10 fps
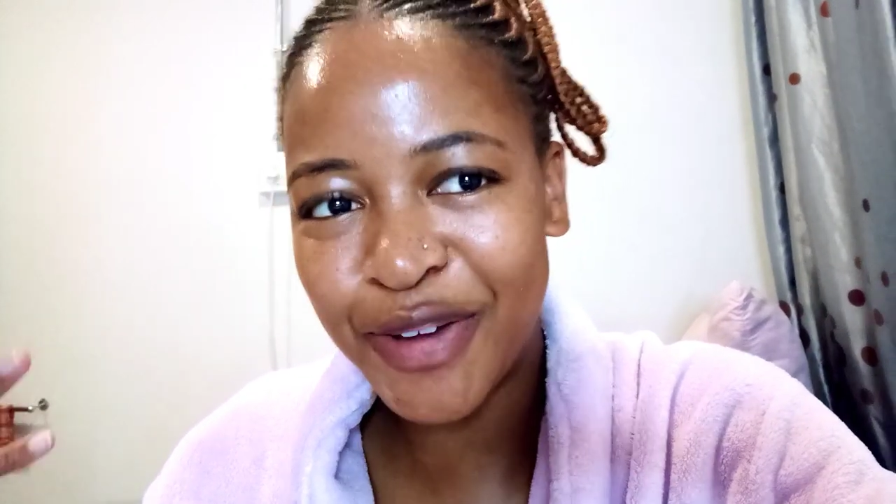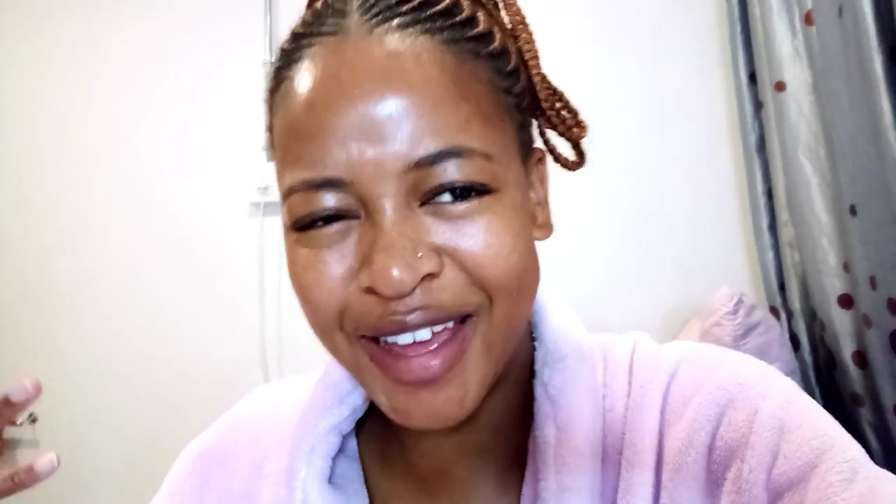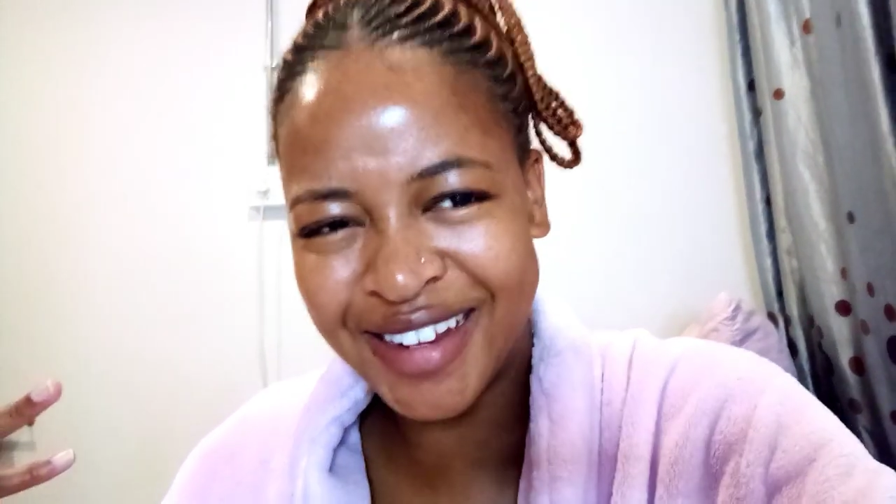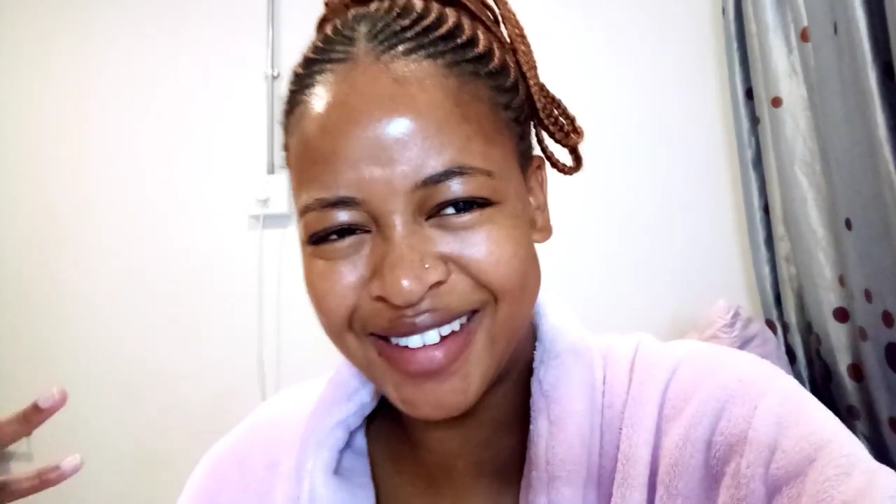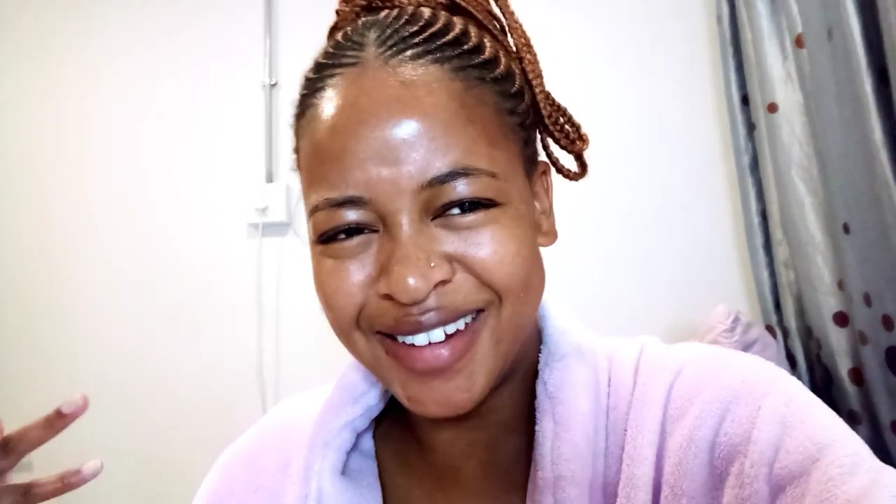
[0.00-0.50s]

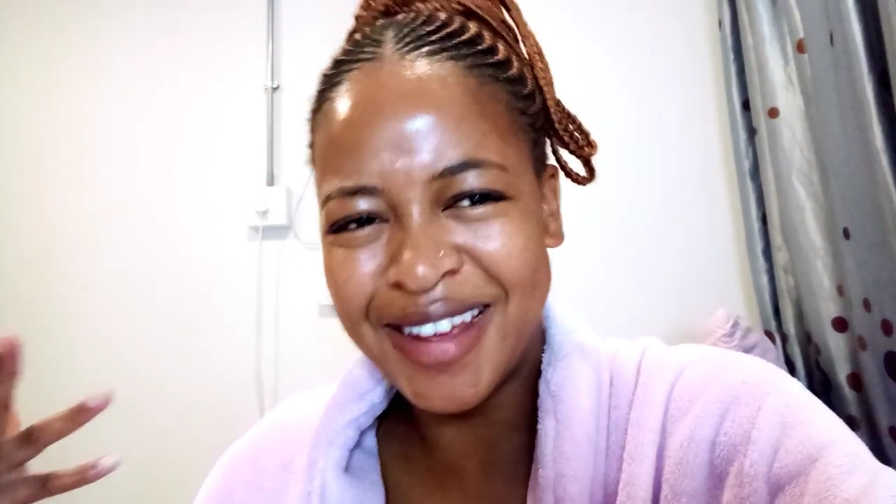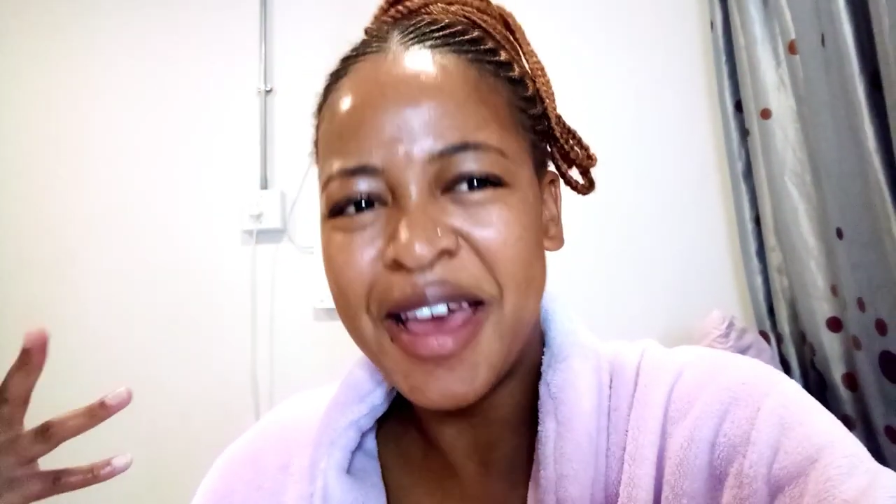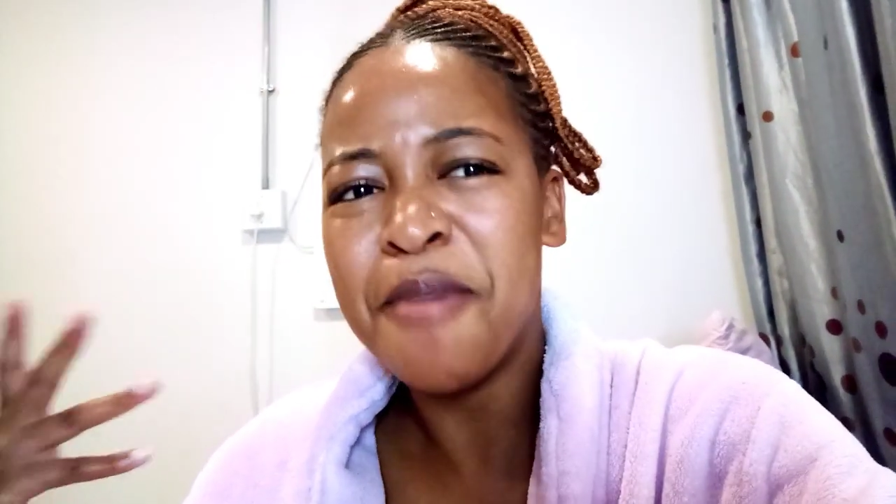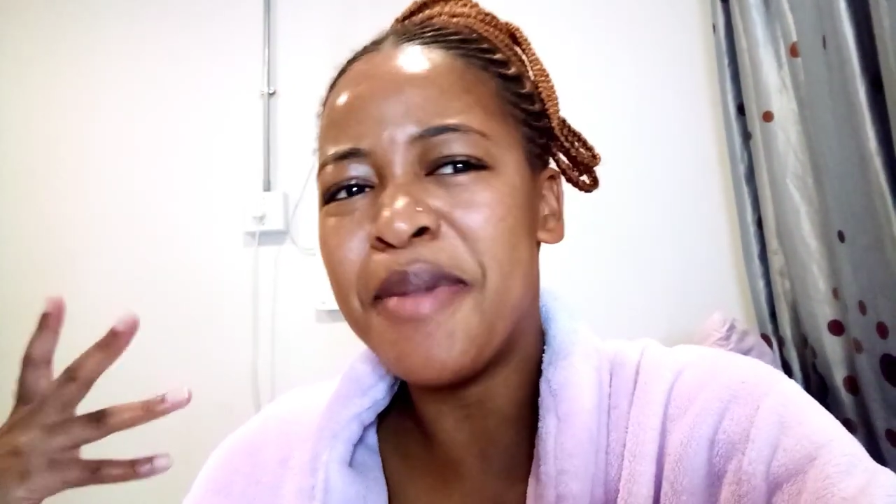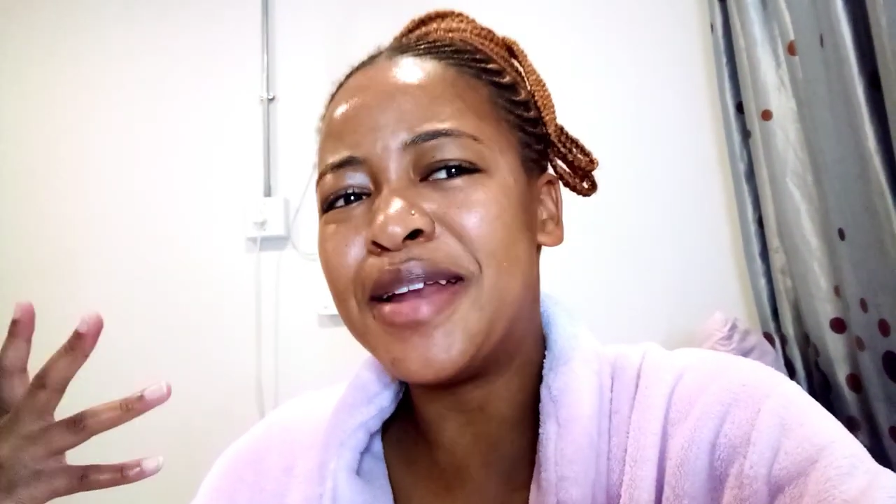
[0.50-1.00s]
it
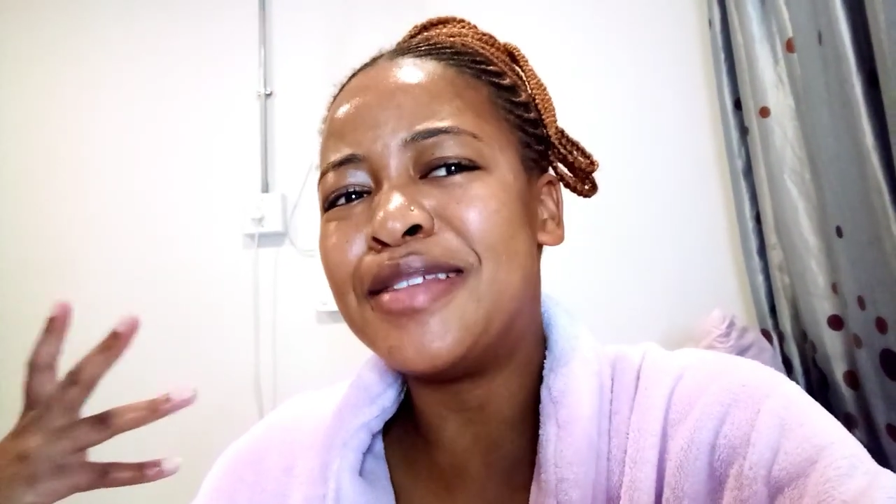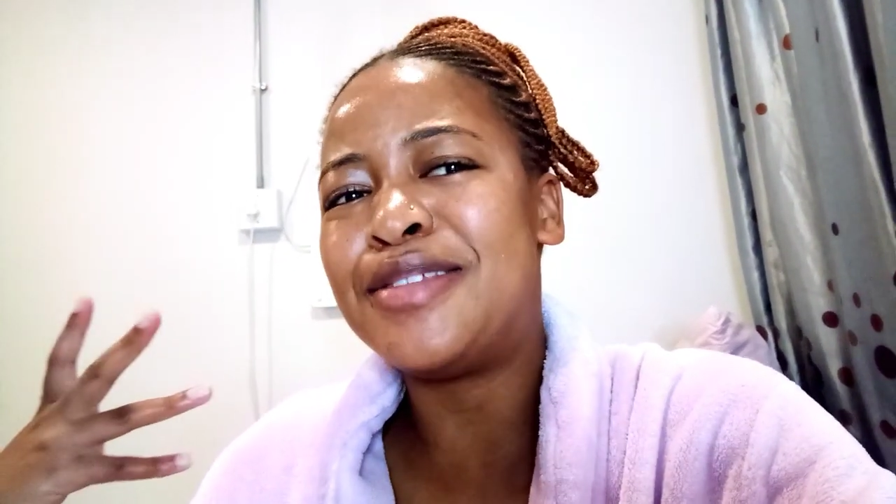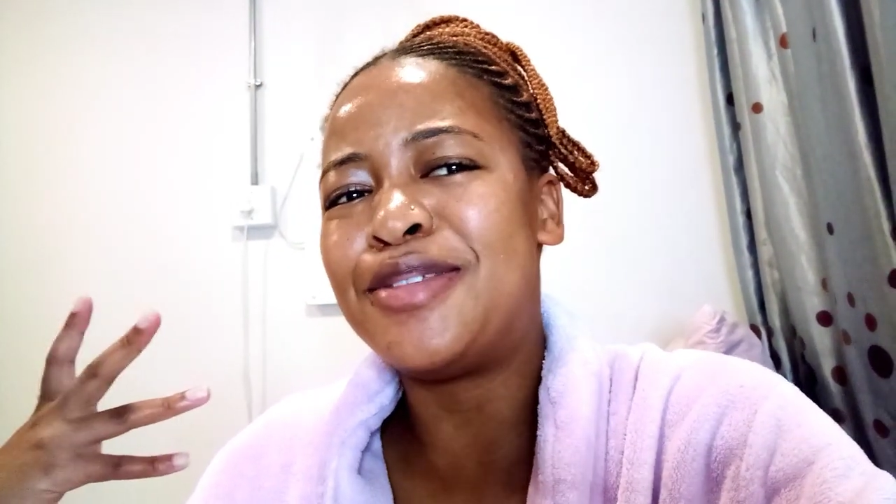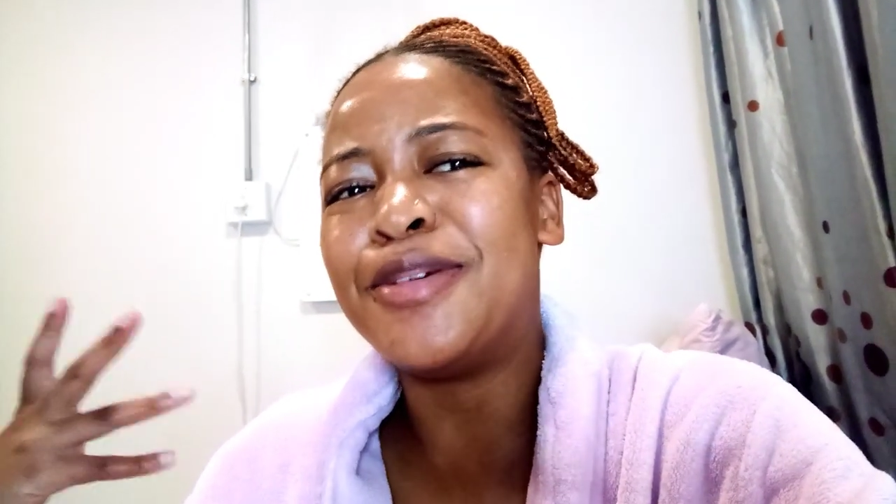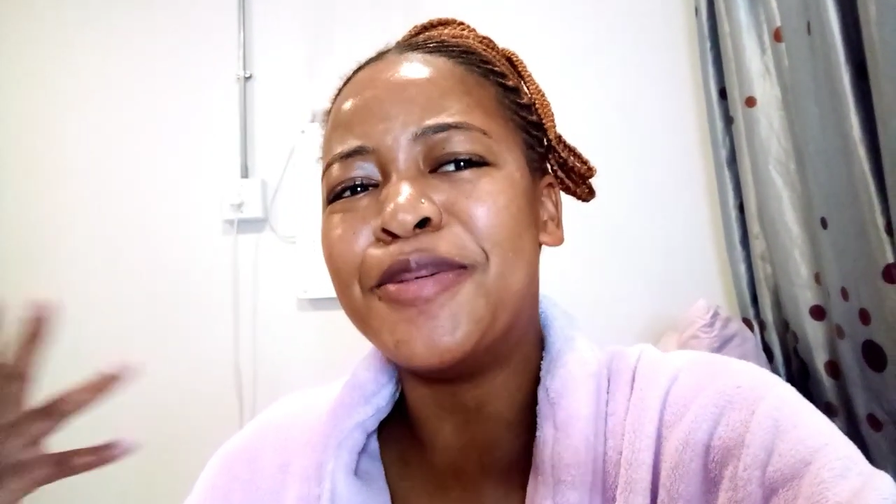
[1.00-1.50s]
but it's
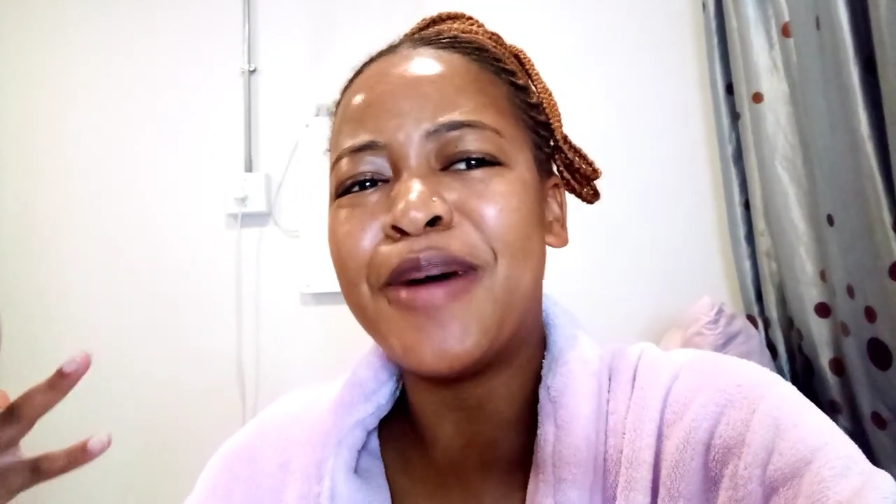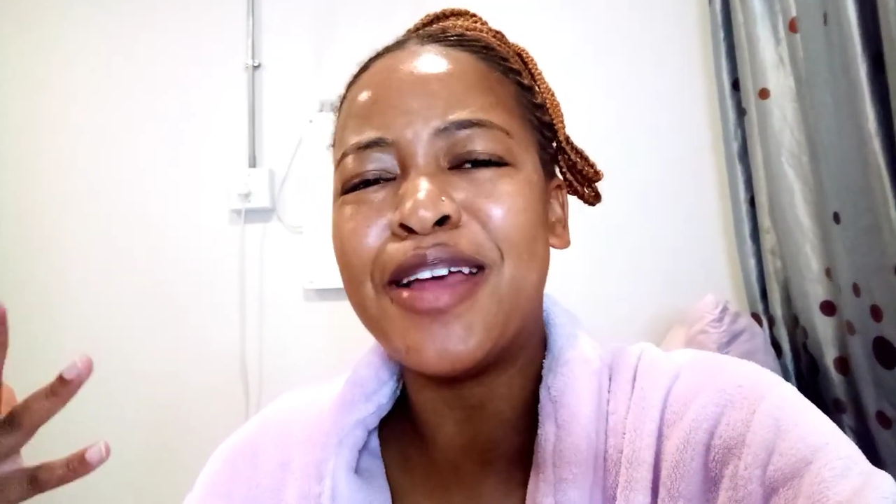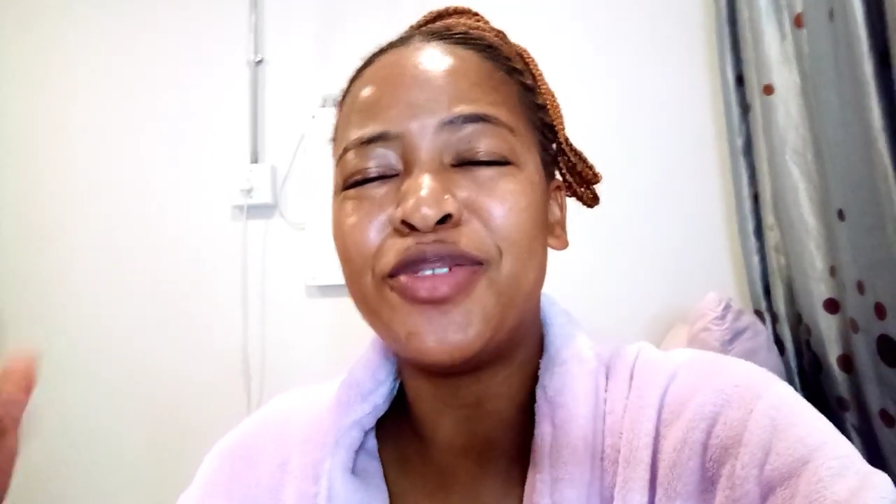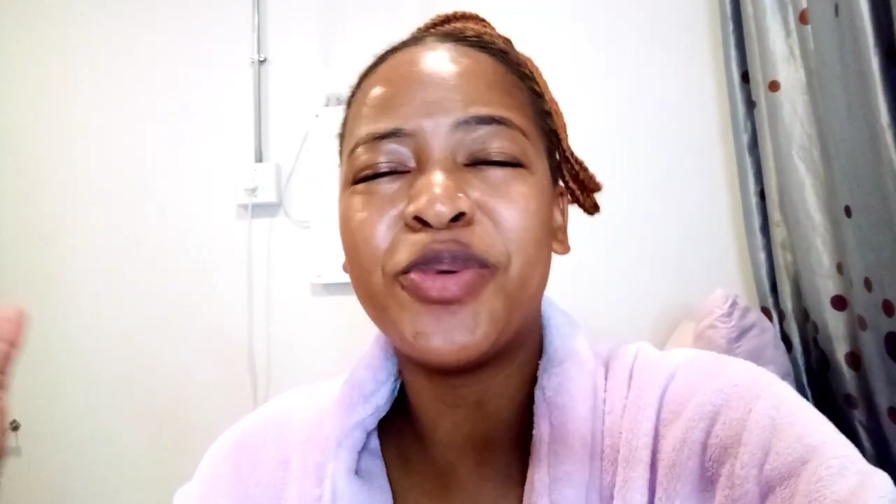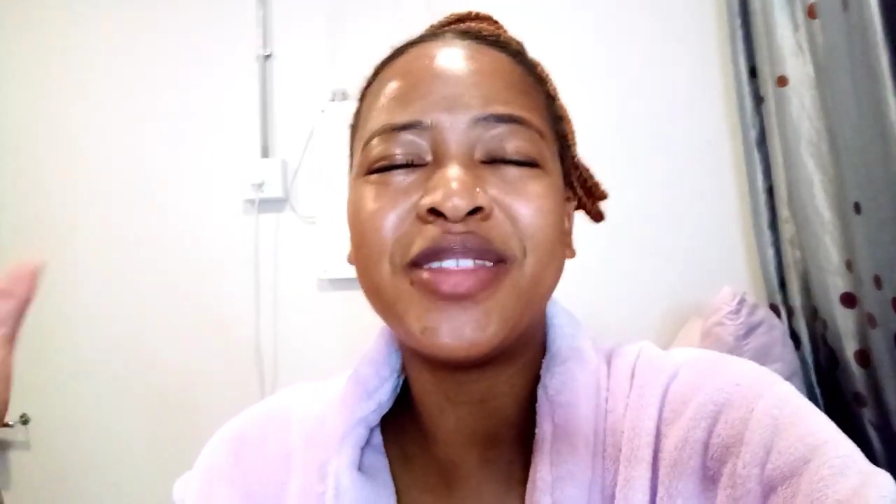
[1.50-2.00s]
too much
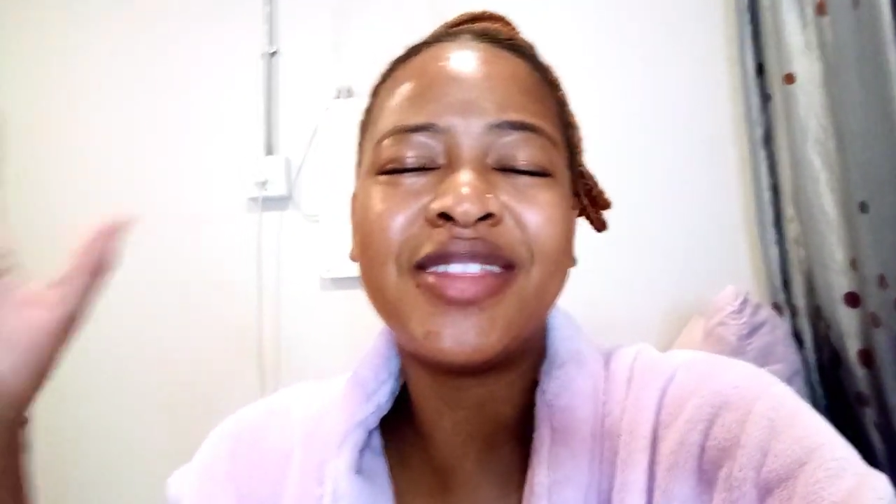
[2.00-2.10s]
with